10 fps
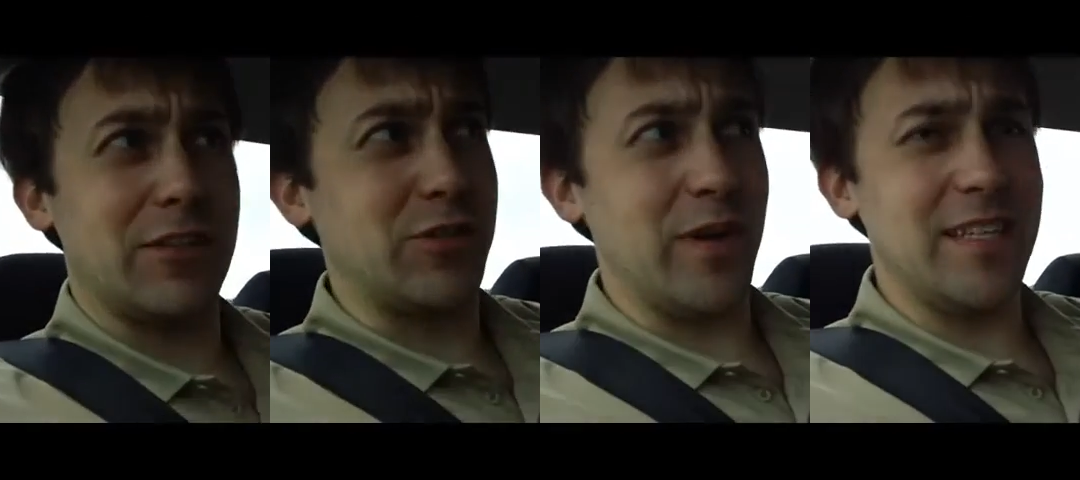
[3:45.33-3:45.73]

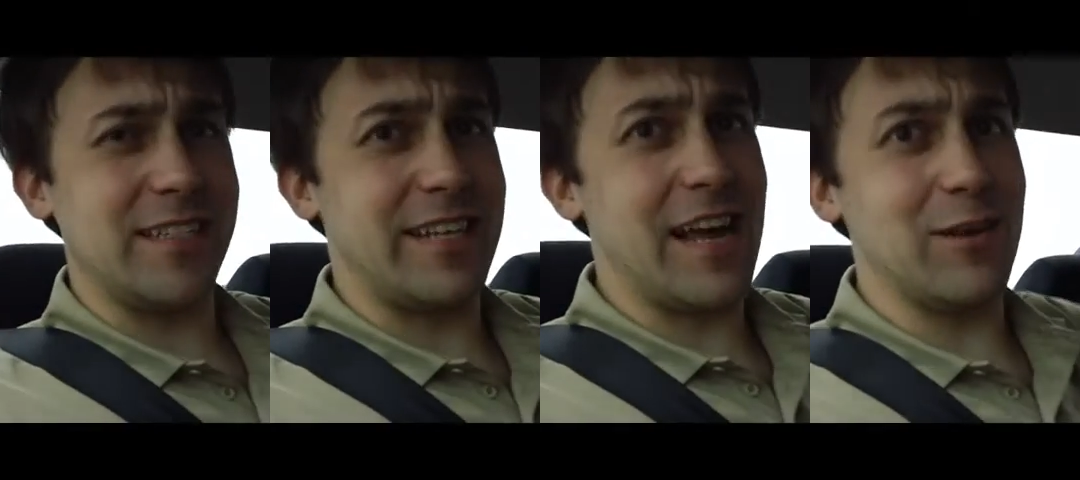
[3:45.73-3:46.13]
Chris
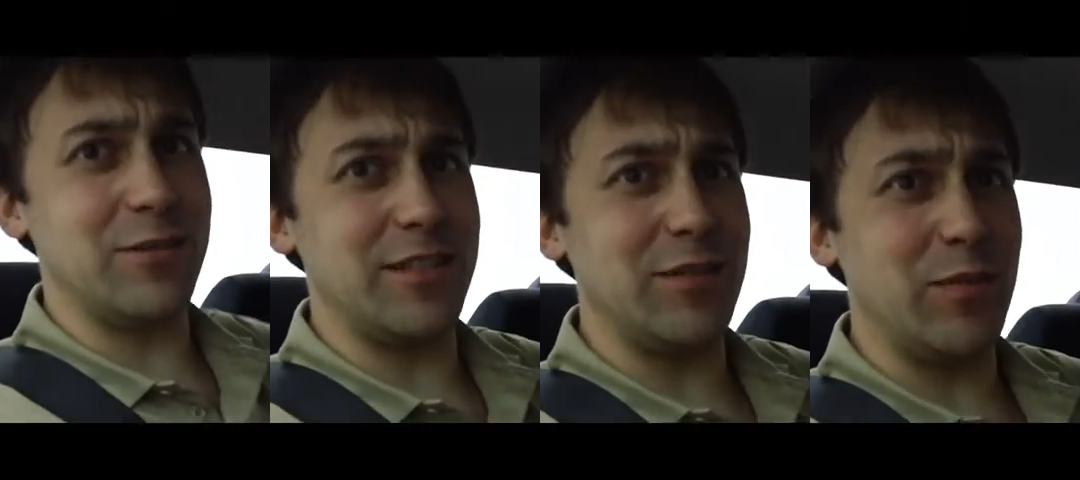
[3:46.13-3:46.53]

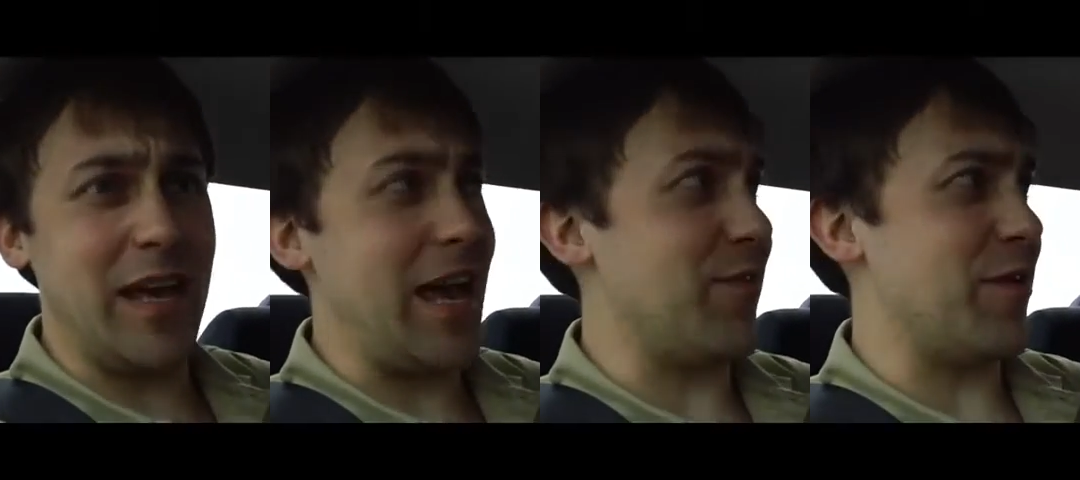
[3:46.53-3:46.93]
Townsend, we
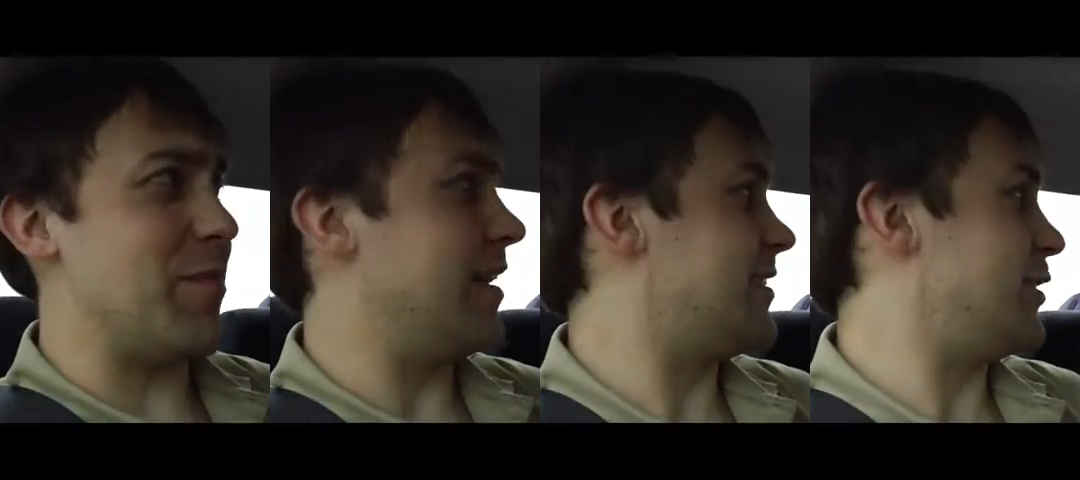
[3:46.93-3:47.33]
have a
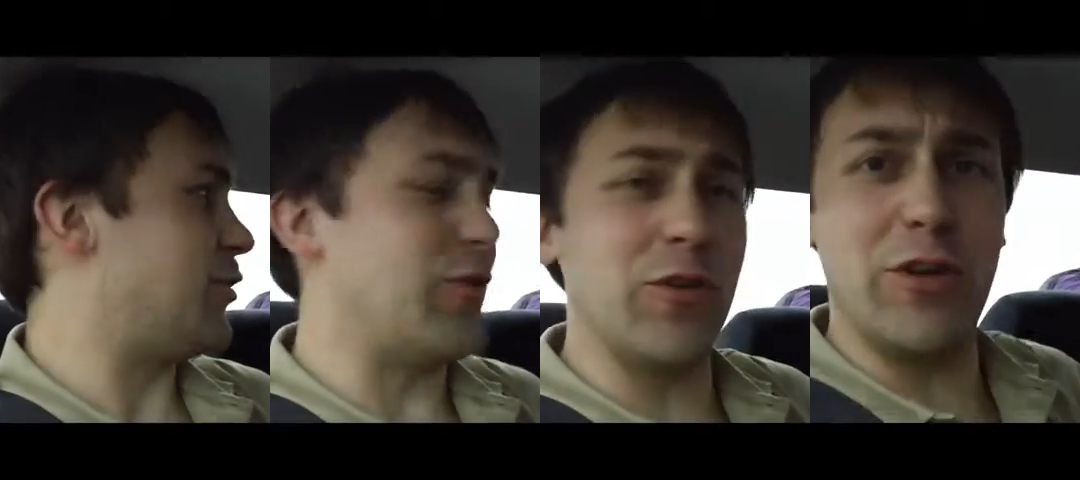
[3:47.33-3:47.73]
message
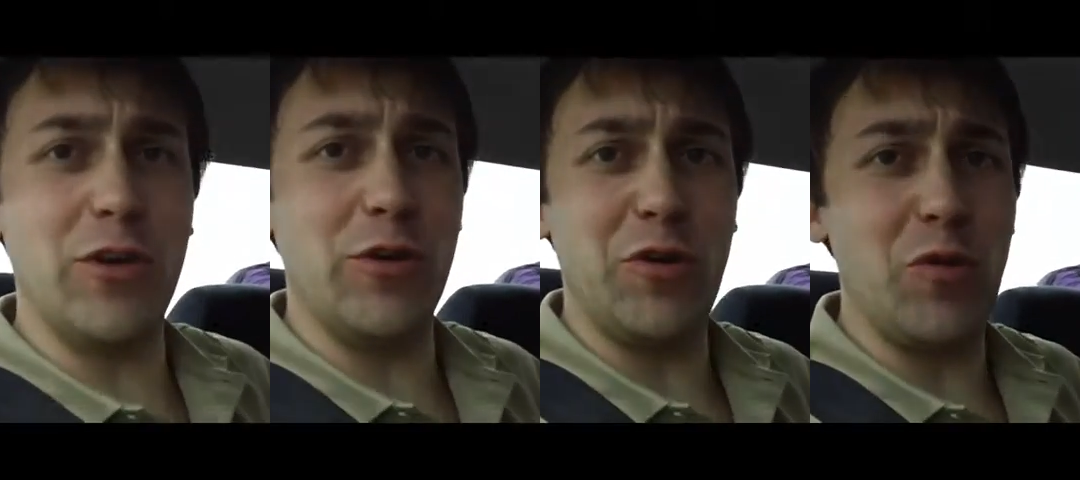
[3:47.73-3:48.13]
for
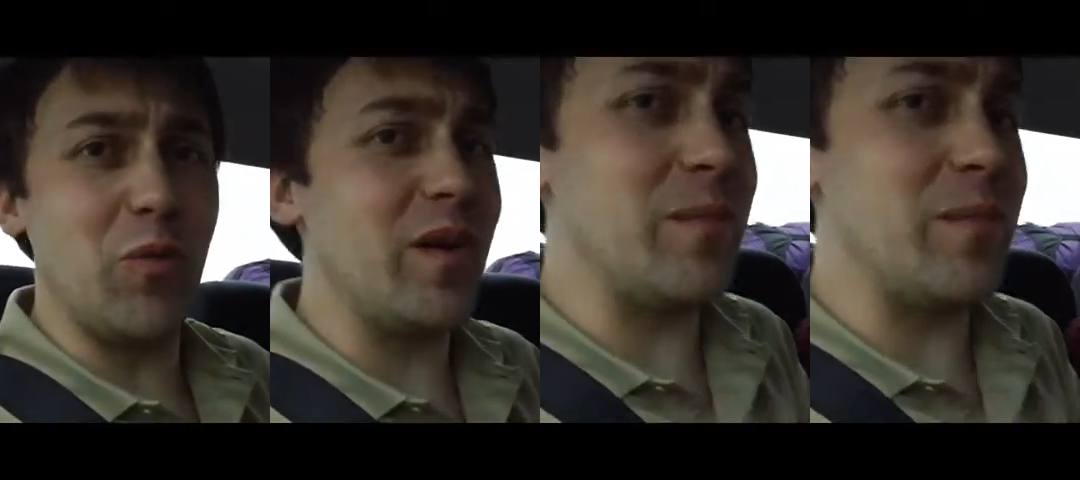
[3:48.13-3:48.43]
you. We